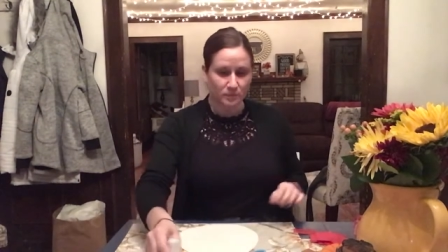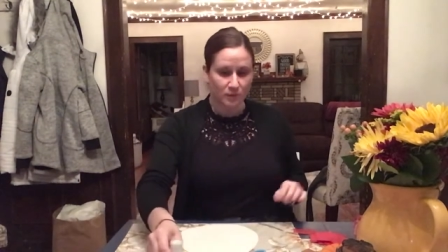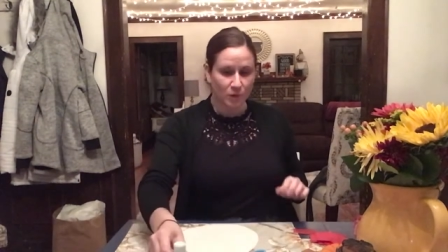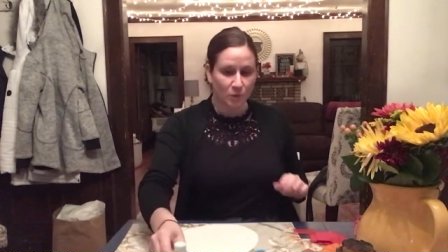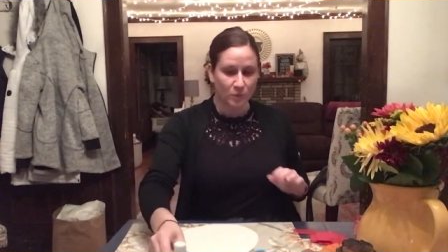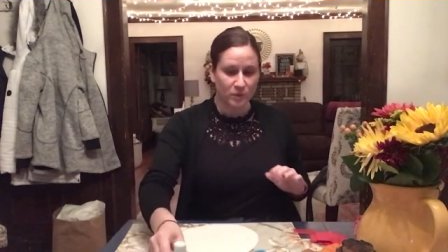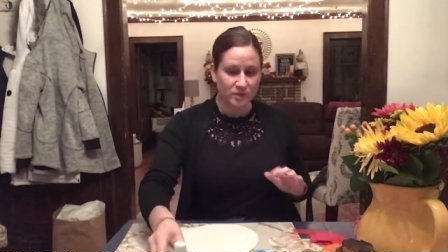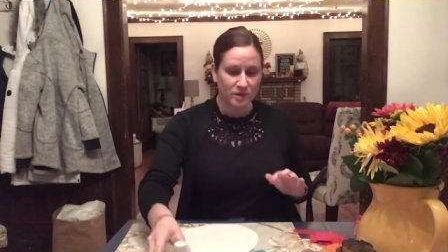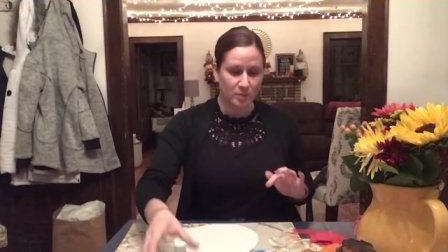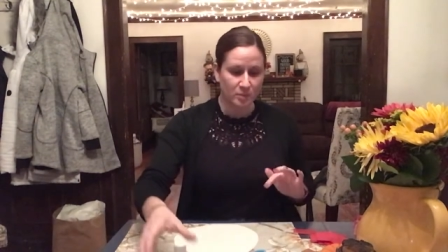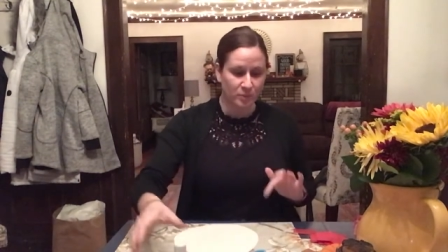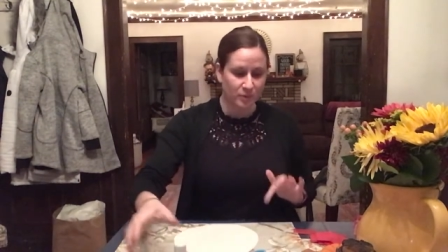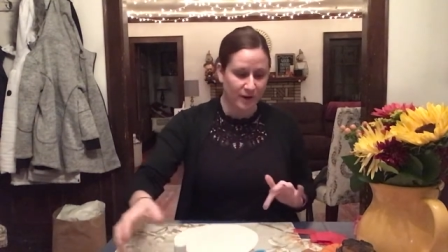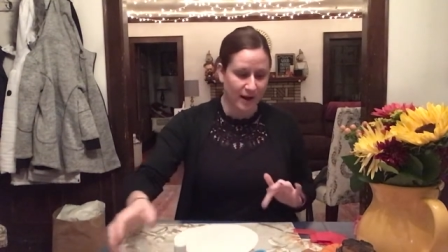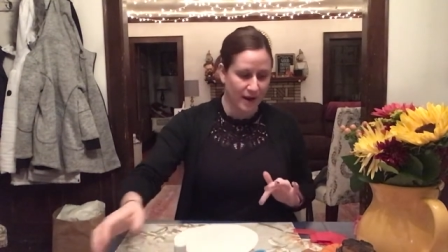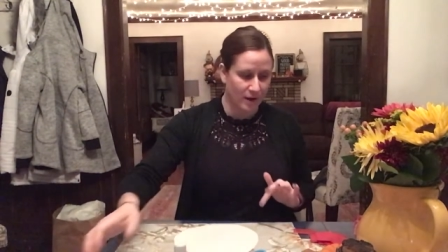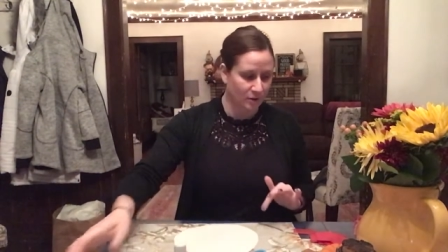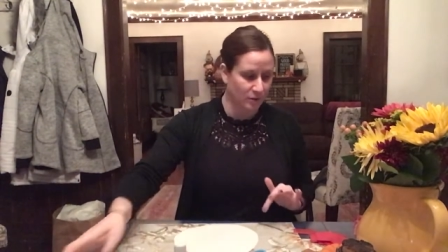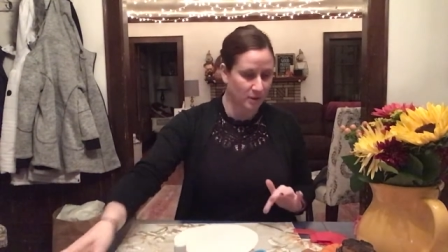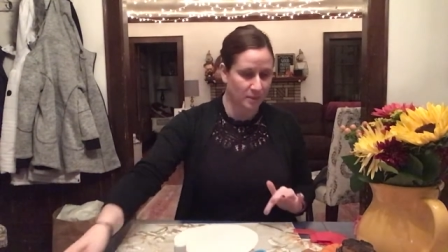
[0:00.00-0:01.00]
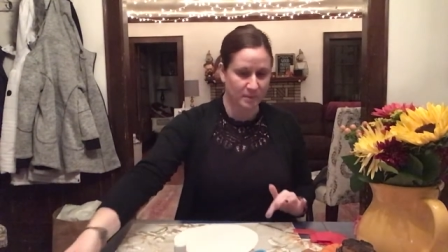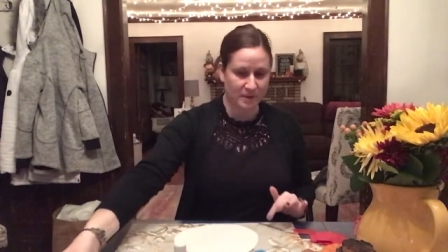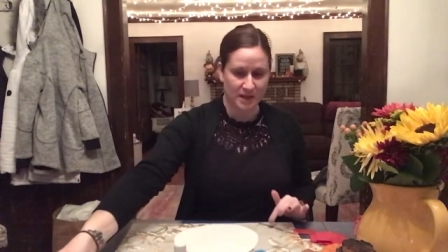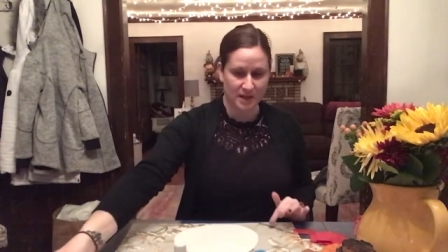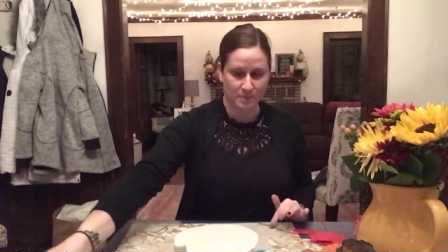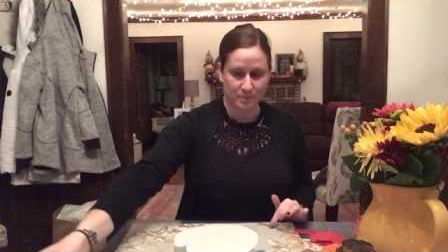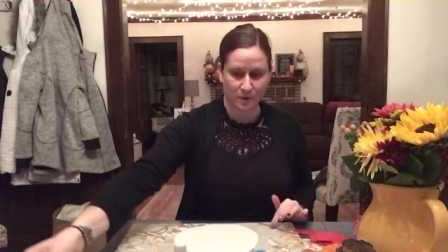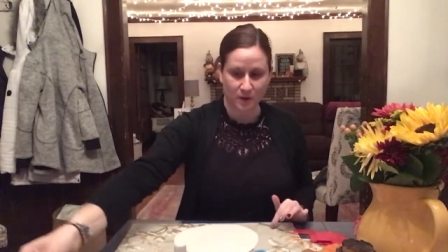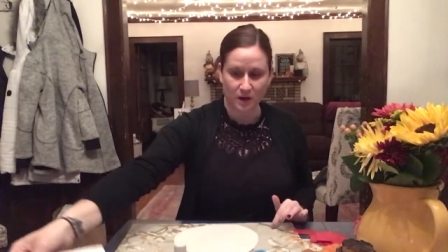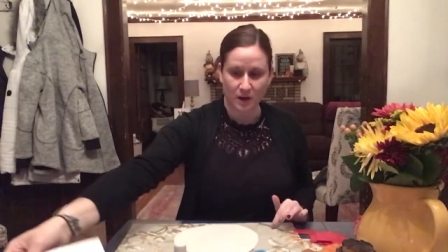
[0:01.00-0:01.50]
with the brown
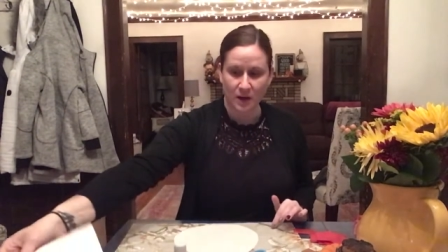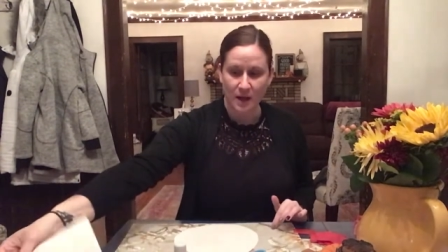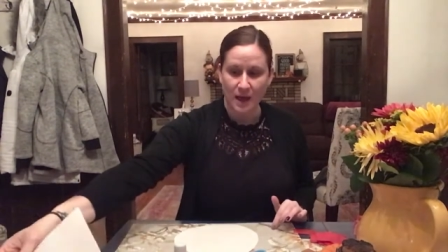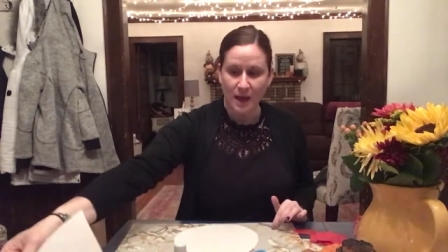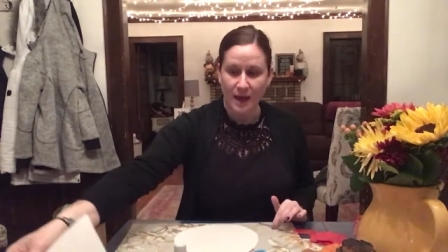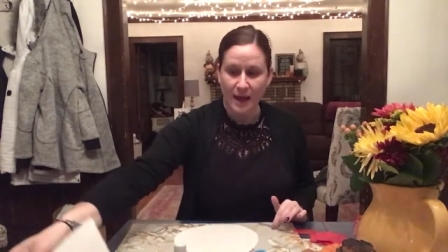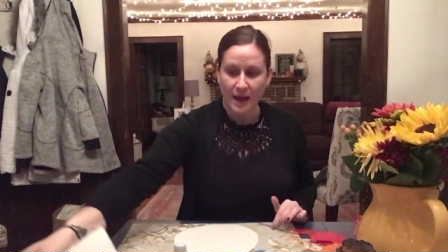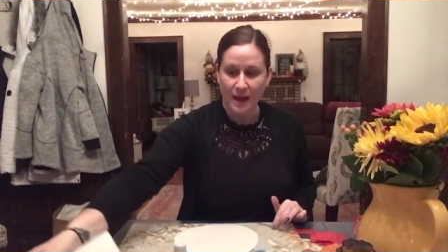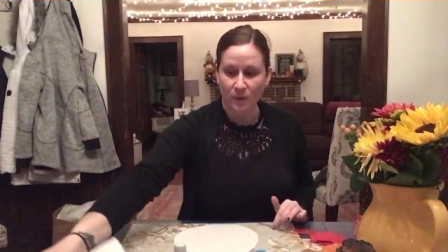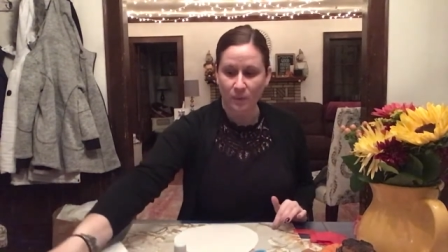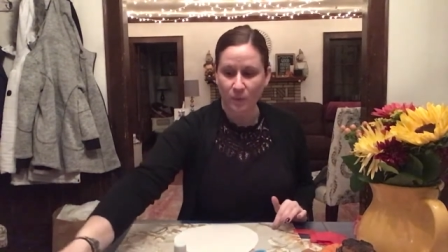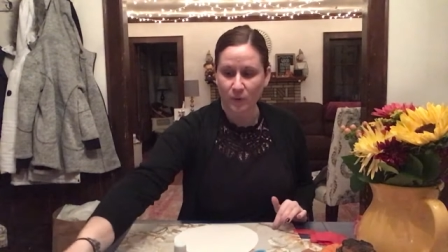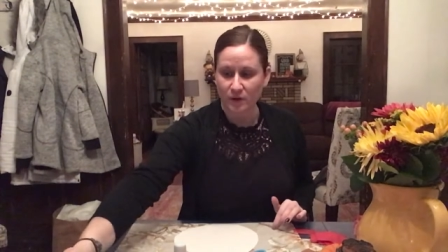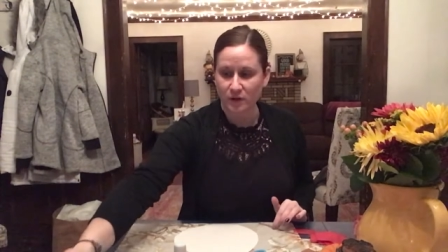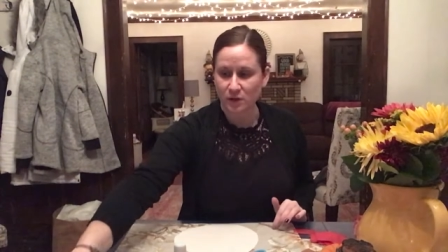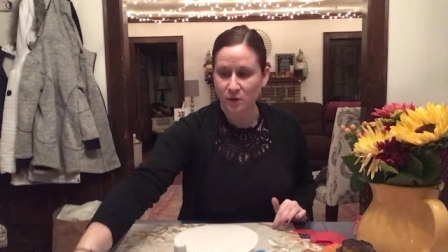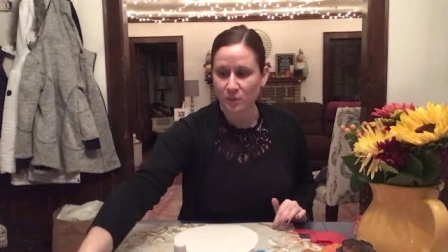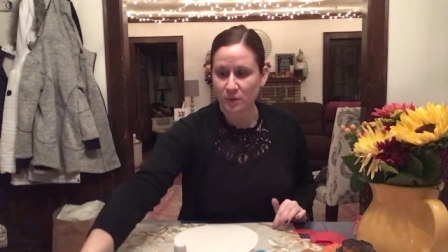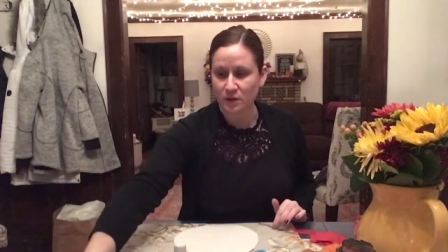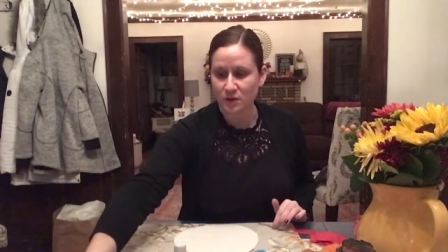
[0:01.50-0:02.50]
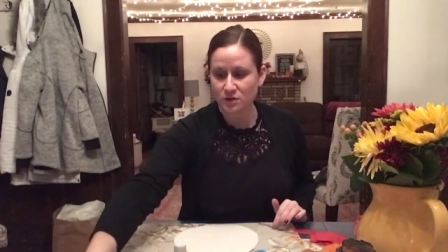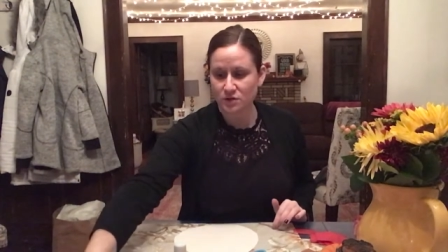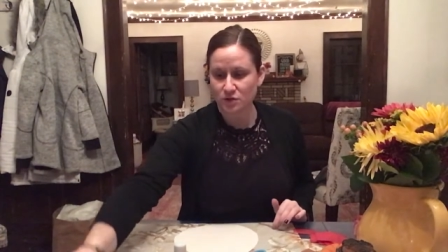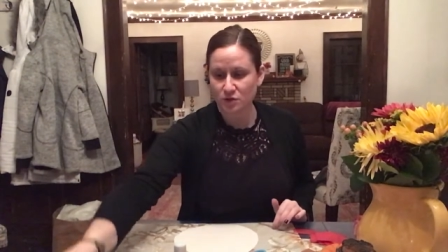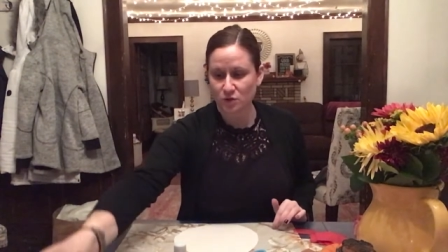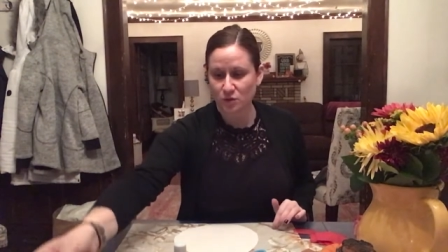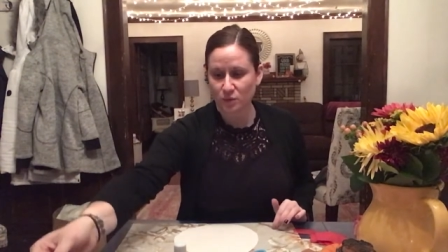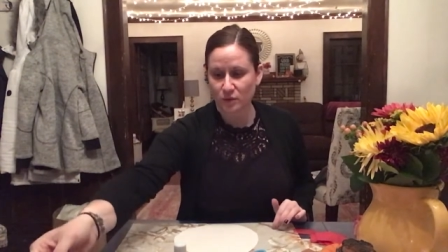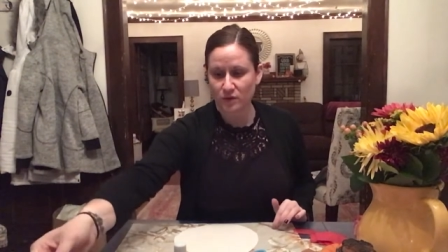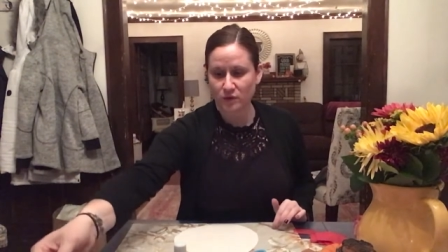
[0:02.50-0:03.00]
paper. And what you wanna
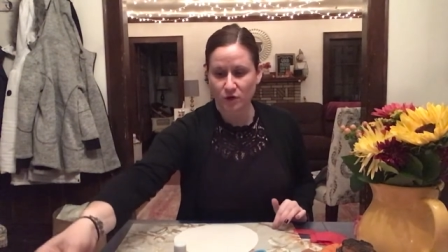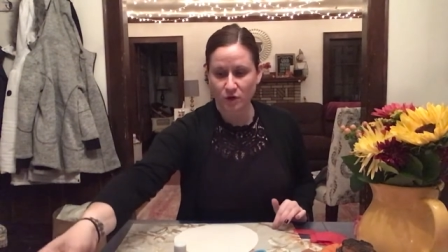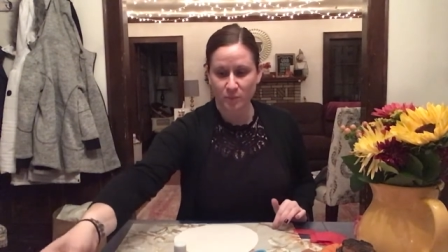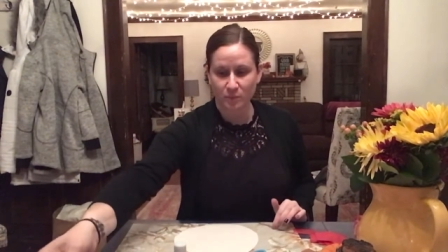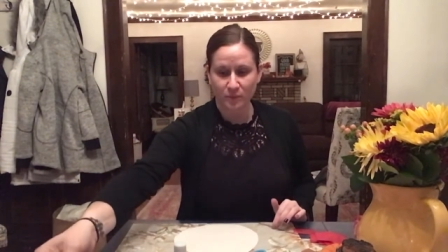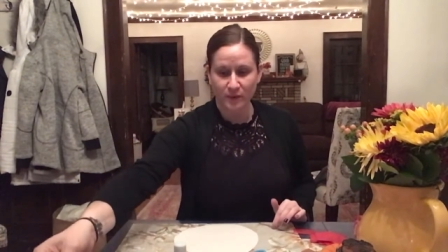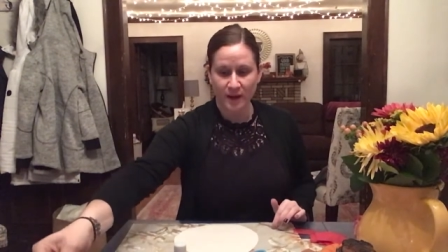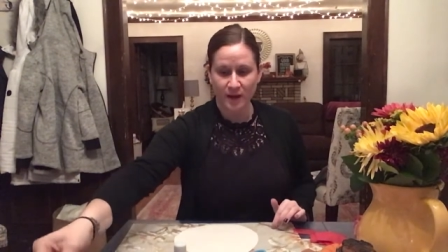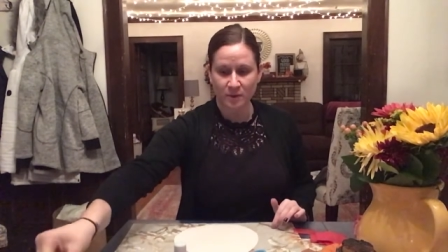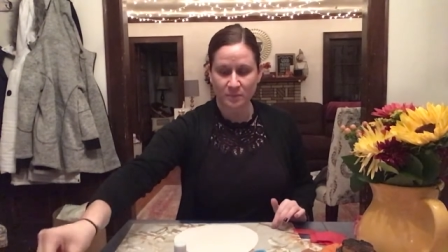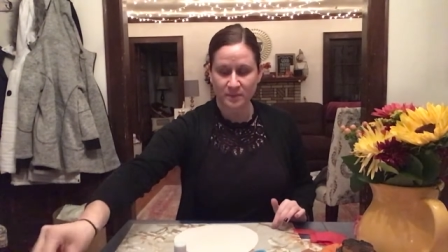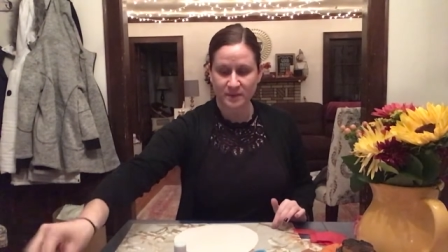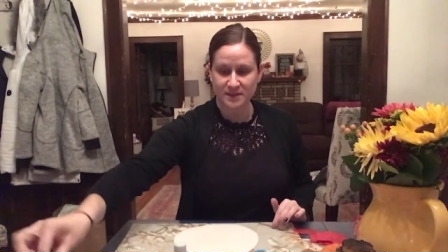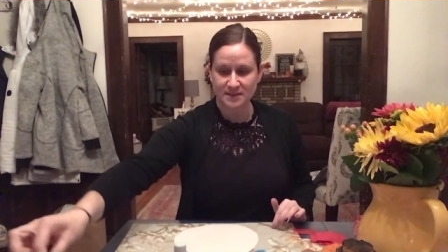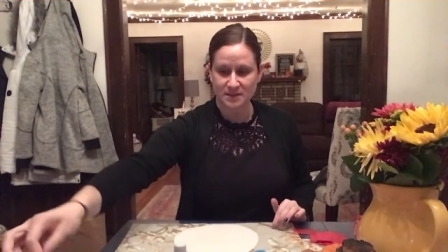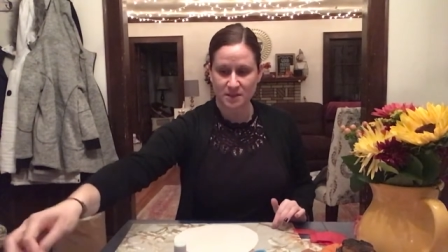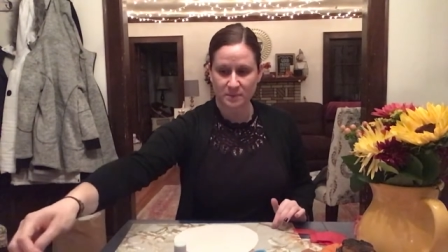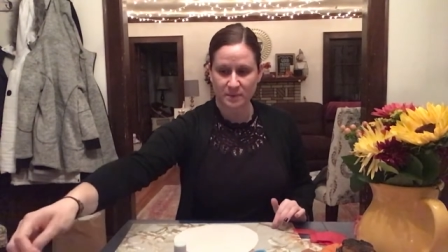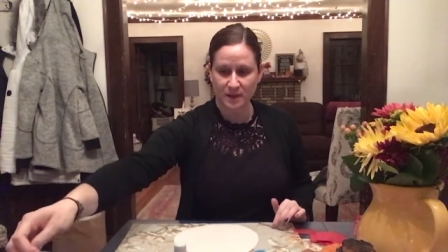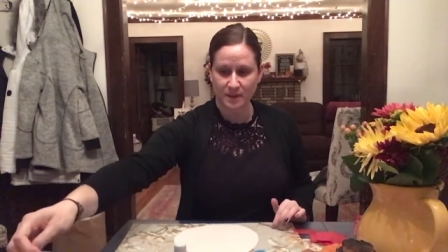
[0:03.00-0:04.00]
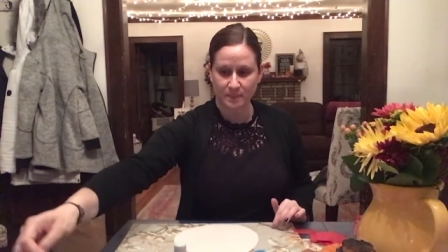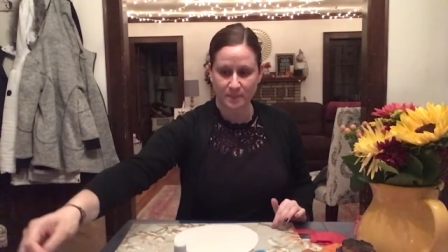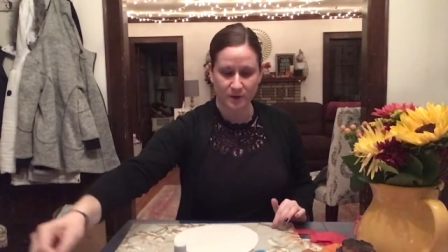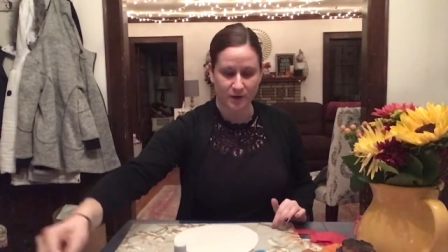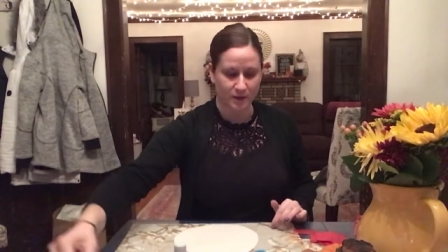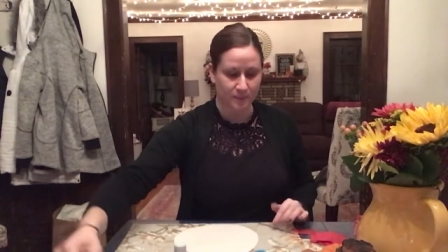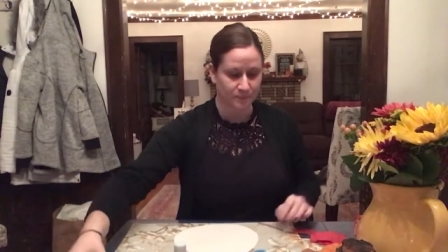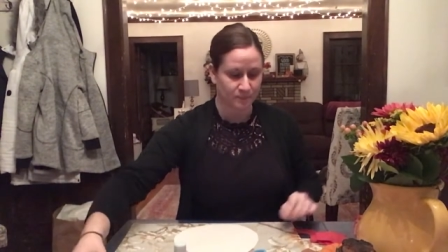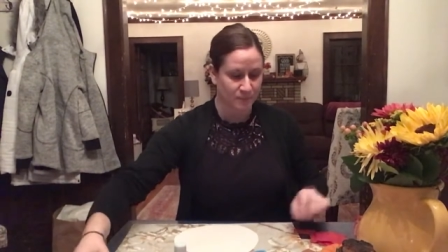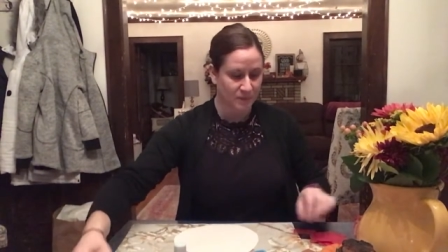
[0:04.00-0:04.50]
do with your brown piece of
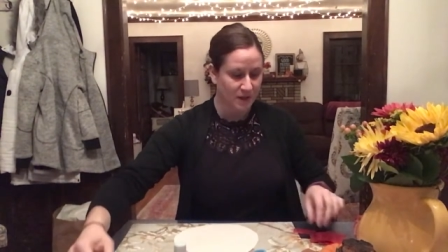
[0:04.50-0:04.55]
paper